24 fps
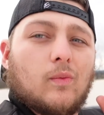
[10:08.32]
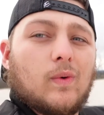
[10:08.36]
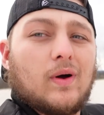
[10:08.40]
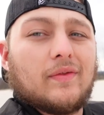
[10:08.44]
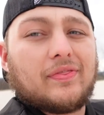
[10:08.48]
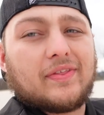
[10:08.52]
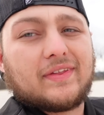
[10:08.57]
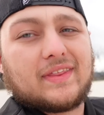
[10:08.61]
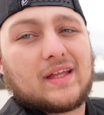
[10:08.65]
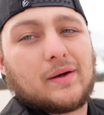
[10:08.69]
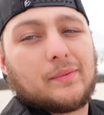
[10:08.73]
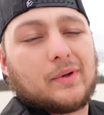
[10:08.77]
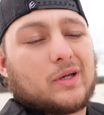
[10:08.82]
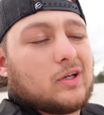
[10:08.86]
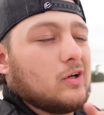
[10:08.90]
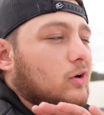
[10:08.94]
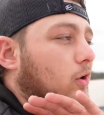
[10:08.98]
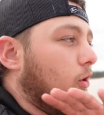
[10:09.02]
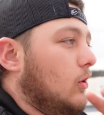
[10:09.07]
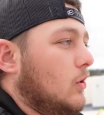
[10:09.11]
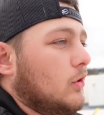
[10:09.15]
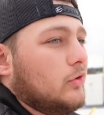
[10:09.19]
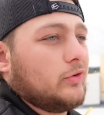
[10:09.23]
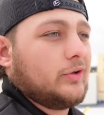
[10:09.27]
One thing that we can
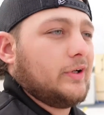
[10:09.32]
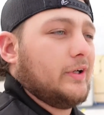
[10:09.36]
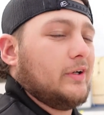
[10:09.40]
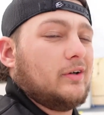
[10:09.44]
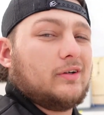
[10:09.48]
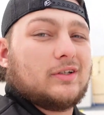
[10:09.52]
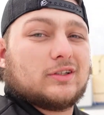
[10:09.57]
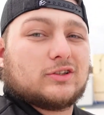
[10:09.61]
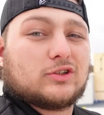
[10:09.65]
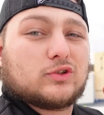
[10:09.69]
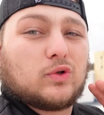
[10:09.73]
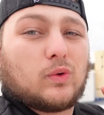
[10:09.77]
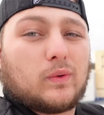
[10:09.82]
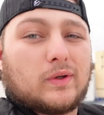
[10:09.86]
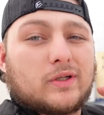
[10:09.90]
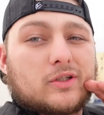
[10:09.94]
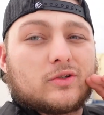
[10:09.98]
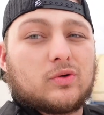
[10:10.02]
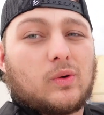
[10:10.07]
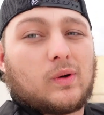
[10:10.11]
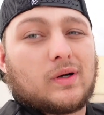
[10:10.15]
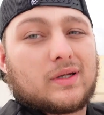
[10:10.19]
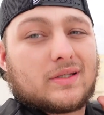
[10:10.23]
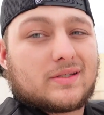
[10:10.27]
all agree on is
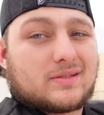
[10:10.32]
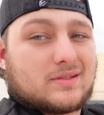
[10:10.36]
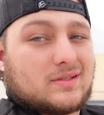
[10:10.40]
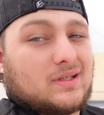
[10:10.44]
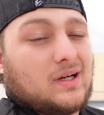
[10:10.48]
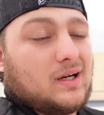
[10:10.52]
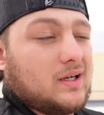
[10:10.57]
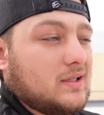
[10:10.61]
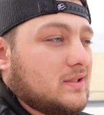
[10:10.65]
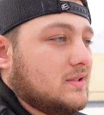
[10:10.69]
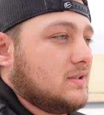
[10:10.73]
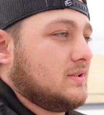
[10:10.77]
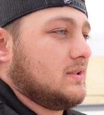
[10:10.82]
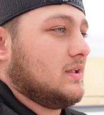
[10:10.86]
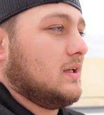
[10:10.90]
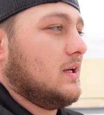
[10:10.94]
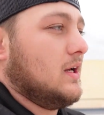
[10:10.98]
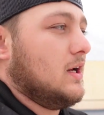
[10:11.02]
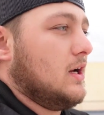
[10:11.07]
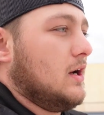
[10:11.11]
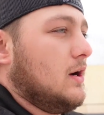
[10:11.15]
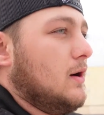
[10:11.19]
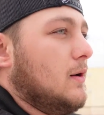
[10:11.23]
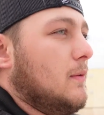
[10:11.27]
2020 sucks,
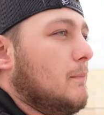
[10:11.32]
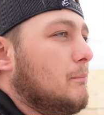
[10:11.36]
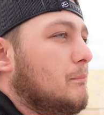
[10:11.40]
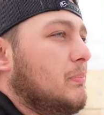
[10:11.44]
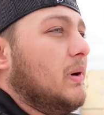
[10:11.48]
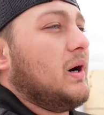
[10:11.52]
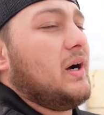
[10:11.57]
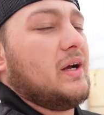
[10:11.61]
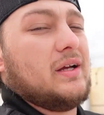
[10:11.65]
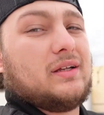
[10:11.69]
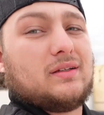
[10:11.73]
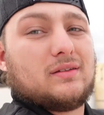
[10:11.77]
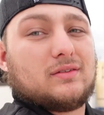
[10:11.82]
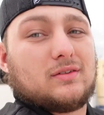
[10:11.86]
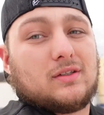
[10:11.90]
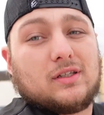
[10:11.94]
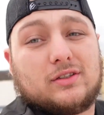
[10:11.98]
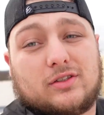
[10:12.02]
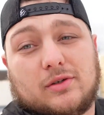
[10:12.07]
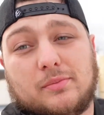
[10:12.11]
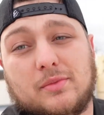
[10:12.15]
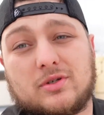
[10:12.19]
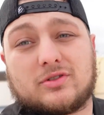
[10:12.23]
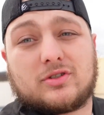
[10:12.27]
but
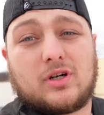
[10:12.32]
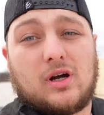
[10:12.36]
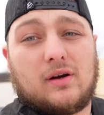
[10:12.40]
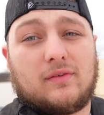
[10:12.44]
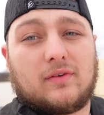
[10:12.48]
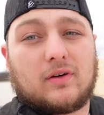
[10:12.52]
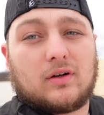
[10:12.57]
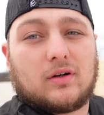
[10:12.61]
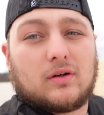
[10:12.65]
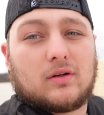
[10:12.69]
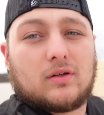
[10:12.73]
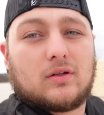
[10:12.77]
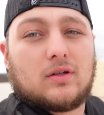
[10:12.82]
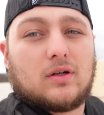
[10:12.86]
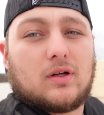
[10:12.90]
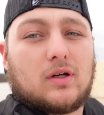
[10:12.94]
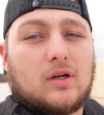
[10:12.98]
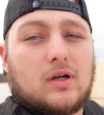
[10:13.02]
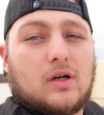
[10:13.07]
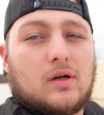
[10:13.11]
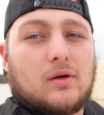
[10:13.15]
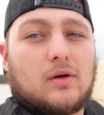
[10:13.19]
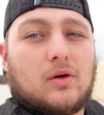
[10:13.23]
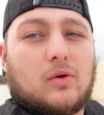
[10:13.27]
it's almost over.
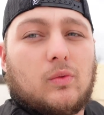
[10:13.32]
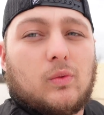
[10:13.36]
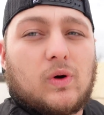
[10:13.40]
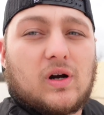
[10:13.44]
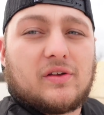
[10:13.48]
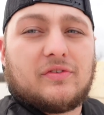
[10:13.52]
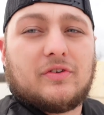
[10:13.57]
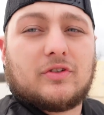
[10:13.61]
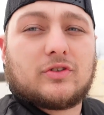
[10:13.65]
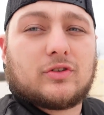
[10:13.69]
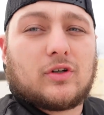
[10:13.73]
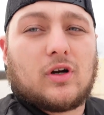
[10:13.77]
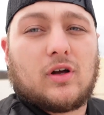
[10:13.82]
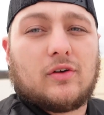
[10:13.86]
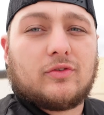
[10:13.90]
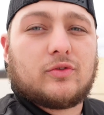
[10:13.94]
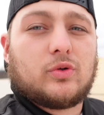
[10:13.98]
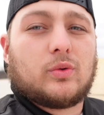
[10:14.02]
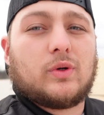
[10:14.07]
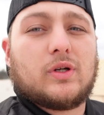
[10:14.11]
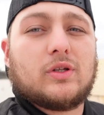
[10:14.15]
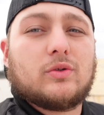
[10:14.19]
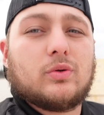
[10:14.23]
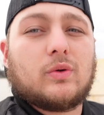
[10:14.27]
What if you start off
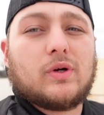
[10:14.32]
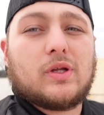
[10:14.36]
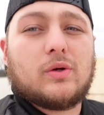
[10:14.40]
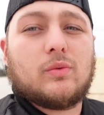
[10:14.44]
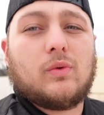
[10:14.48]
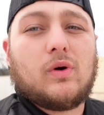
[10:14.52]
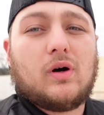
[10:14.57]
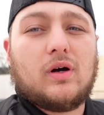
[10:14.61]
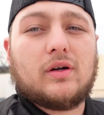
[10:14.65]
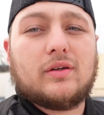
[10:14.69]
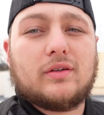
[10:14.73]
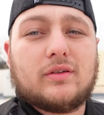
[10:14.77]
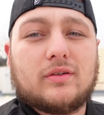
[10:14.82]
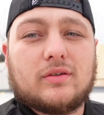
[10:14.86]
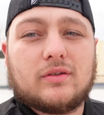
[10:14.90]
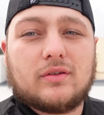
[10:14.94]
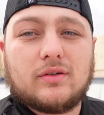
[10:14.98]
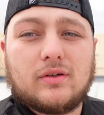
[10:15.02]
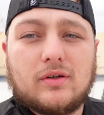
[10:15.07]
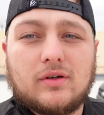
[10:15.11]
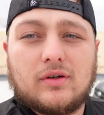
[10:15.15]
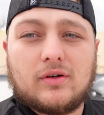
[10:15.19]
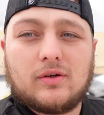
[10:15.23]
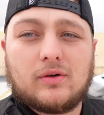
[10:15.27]
2021
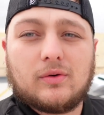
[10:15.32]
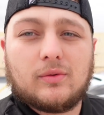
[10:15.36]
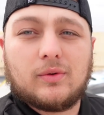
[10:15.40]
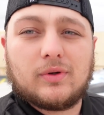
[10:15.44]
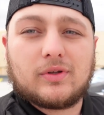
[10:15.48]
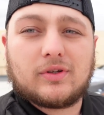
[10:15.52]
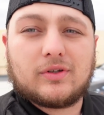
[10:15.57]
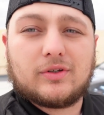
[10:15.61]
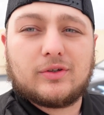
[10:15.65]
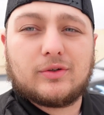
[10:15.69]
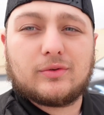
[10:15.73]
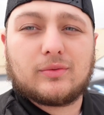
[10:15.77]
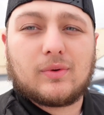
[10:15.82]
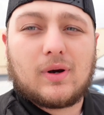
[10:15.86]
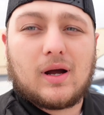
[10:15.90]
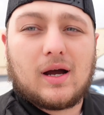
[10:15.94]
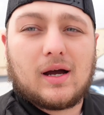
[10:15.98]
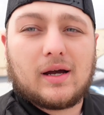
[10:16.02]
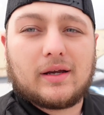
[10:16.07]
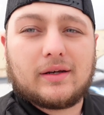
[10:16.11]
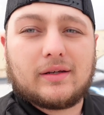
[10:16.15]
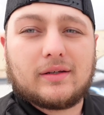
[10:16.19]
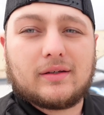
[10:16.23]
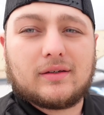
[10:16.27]
with a new
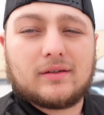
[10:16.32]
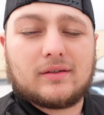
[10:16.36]
ride?